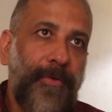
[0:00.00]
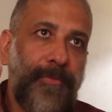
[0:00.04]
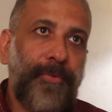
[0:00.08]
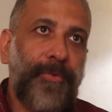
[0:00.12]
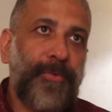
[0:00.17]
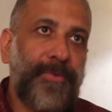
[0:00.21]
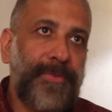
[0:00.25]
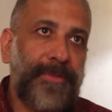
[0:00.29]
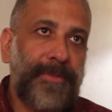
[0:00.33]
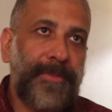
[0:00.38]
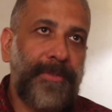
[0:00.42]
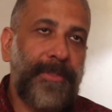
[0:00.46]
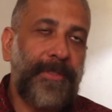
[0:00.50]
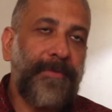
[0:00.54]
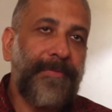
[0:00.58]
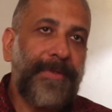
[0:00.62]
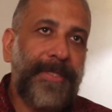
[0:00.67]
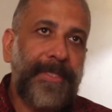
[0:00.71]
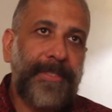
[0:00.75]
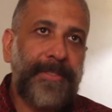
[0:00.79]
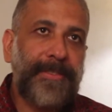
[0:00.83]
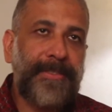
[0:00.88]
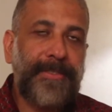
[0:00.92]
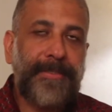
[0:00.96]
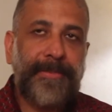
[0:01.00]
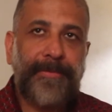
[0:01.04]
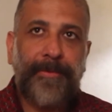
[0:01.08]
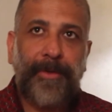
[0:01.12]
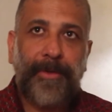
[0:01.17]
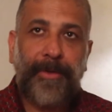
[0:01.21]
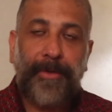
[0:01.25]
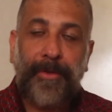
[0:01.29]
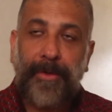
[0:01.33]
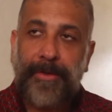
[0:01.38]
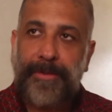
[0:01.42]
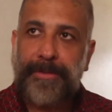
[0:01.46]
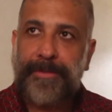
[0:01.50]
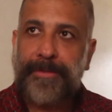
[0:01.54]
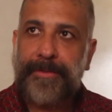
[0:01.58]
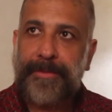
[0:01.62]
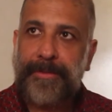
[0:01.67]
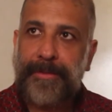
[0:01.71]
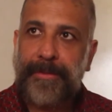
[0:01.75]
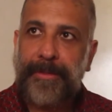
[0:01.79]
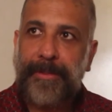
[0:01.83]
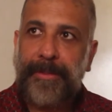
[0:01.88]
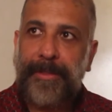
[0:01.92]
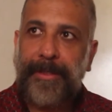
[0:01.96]
those events
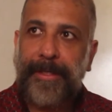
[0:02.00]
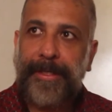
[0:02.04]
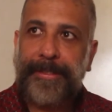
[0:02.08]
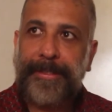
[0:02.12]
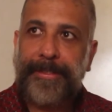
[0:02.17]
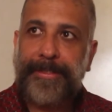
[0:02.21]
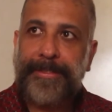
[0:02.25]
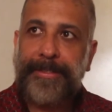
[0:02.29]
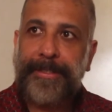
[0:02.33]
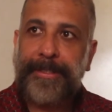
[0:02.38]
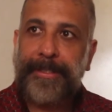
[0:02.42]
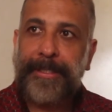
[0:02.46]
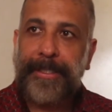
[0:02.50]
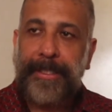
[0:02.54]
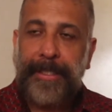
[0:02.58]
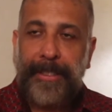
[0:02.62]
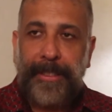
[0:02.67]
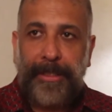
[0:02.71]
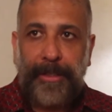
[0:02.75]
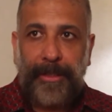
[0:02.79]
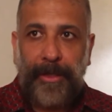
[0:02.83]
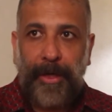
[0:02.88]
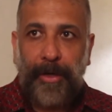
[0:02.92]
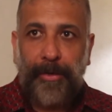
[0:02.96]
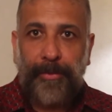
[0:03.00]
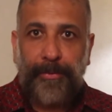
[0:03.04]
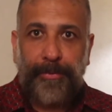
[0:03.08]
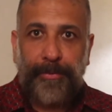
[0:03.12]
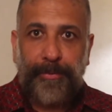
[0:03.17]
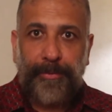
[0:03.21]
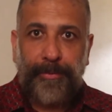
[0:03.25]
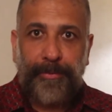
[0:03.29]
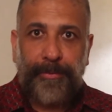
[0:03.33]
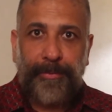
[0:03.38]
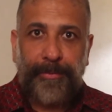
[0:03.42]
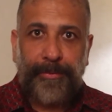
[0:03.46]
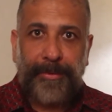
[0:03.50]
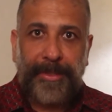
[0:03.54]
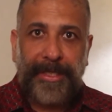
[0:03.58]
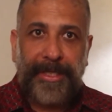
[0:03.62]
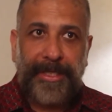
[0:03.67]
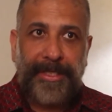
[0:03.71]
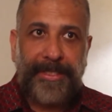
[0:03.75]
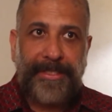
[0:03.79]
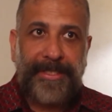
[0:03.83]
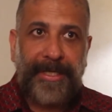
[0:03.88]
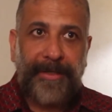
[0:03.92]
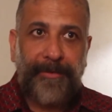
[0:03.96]
across, like I said. Now, thing
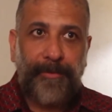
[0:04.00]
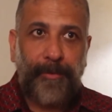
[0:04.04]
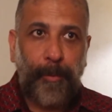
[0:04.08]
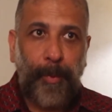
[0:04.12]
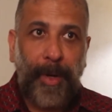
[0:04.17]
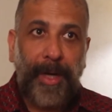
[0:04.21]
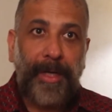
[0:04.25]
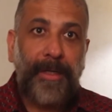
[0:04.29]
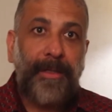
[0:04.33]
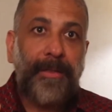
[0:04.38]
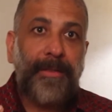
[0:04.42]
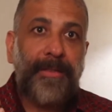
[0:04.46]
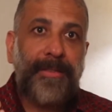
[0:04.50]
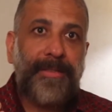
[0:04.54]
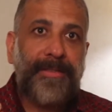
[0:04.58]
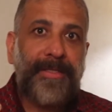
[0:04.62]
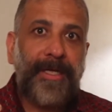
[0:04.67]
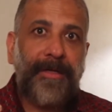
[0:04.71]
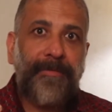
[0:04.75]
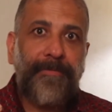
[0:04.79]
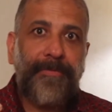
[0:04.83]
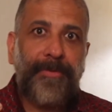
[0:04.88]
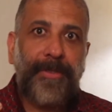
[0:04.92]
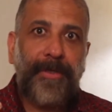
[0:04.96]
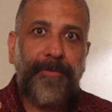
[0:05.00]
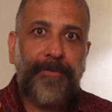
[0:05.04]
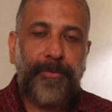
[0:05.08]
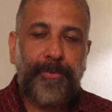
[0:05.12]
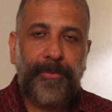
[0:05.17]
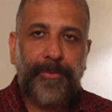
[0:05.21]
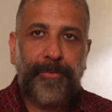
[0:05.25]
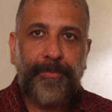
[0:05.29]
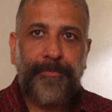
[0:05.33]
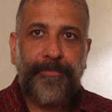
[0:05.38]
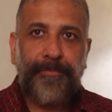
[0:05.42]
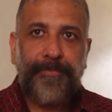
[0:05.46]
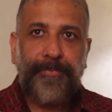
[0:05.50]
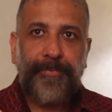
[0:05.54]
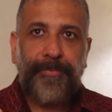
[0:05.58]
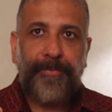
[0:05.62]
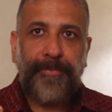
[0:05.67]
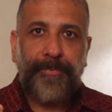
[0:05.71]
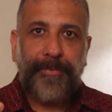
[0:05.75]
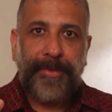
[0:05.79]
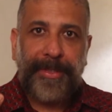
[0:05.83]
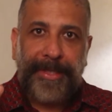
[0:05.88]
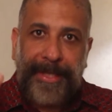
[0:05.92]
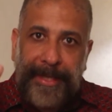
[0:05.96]
is that one is that we have to
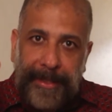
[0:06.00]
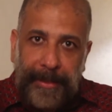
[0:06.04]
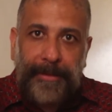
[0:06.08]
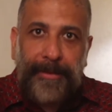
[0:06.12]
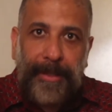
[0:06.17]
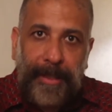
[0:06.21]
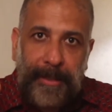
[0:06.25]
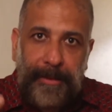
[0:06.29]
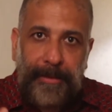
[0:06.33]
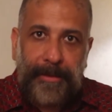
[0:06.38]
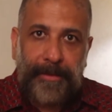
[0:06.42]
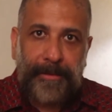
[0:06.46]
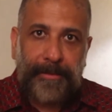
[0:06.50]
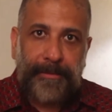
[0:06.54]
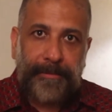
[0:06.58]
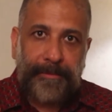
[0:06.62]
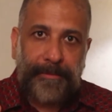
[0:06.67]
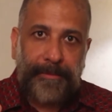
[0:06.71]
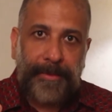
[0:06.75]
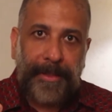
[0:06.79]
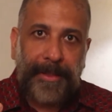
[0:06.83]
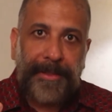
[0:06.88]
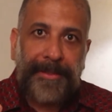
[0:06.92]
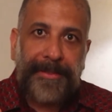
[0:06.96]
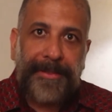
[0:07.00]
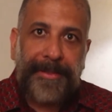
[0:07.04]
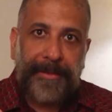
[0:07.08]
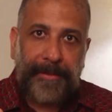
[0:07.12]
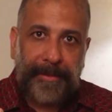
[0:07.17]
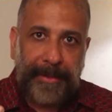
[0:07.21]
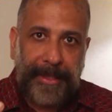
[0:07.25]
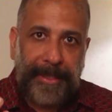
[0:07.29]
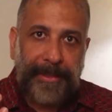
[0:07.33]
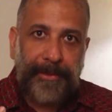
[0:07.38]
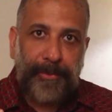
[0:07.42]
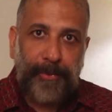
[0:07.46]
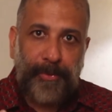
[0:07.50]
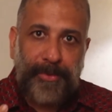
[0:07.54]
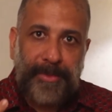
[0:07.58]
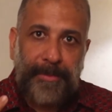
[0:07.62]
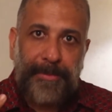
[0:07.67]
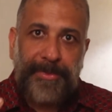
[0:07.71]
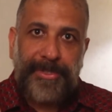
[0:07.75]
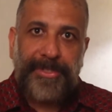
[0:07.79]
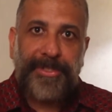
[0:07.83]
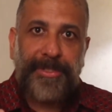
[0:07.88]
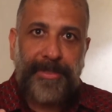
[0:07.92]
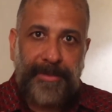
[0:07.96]
get that content, get those
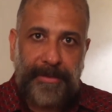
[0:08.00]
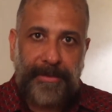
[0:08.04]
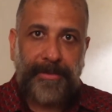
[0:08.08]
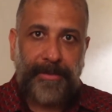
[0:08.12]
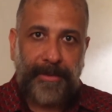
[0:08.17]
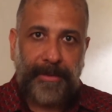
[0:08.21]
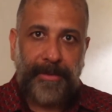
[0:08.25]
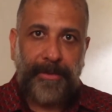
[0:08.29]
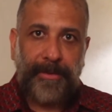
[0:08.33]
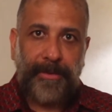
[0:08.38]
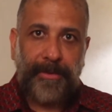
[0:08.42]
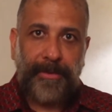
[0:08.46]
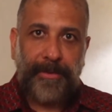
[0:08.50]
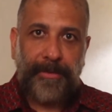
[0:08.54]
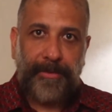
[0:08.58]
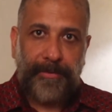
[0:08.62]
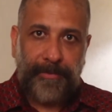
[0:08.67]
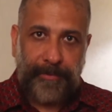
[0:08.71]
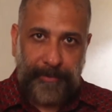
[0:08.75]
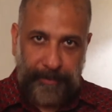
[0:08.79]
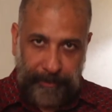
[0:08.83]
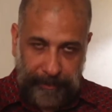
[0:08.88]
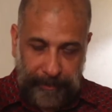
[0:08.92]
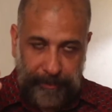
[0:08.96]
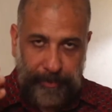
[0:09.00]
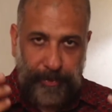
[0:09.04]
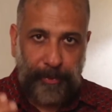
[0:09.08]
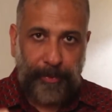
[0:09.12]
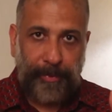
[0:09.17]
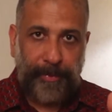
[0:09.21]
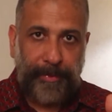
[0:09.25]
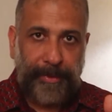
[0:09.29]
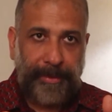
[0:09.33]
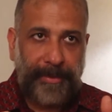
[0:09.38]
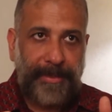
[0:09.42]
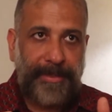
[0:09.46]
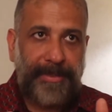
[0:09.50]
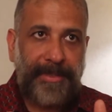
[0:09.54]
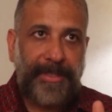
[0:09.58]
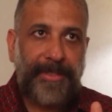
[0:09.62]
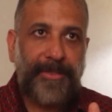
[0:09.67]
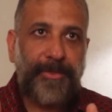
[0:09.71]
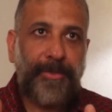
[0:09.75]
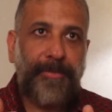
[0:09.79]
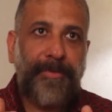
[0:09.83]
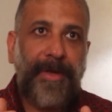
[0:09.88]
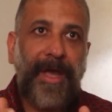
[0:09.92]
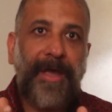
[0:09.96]
images. So, in the
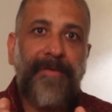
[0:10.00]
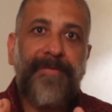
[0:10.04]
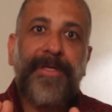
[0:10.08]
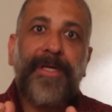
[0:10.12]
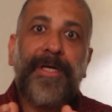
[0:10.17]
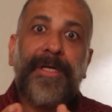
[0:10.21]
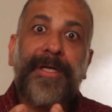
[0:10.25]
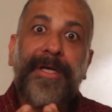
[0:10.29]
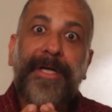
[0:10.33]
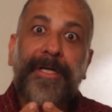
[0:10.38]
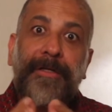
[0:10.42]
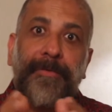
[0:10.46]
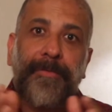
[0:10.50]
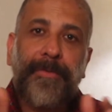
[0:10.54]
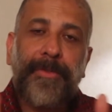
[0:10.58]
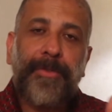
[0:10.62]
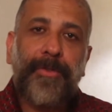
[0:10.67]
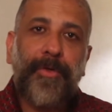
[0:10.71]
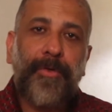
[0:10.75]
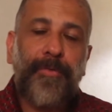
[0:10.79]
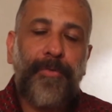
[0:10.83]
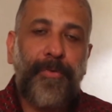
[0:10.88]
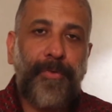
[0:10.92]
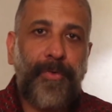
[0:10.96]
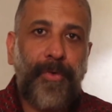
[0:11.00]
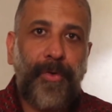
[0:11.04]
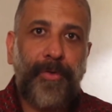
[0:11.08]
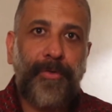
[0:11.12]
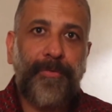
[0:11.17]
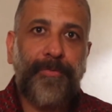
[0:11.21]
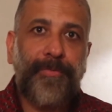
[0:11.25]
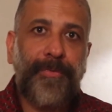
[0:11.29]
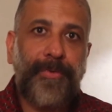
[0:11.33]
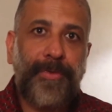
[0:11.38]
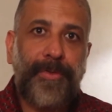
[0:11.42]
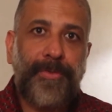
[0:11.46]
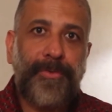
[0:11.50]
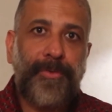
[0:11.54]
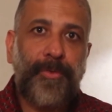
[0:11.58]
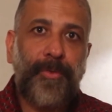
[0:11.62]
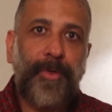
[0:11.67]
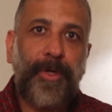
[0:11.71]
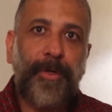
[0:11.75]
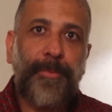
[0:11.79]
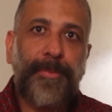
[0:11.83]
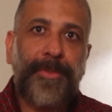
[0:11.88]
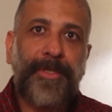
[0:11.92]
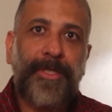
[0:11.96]
sense of having a network of photographers
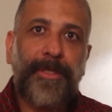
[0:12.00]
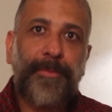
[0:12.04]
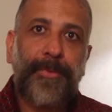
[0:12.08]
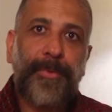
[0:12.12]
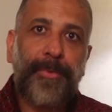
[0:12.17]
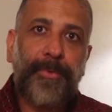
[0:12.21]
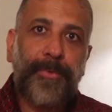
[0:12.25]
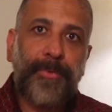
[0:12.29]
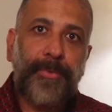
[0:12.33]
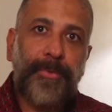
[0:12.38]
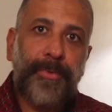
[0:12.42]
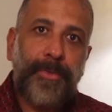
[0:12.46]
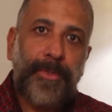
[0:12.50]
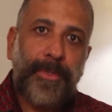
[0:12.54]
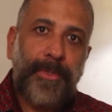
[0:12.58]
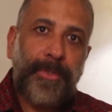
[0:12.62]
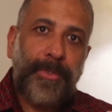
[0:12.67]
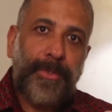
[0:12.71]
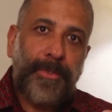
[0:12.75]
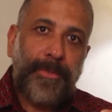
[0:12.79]
who are being able to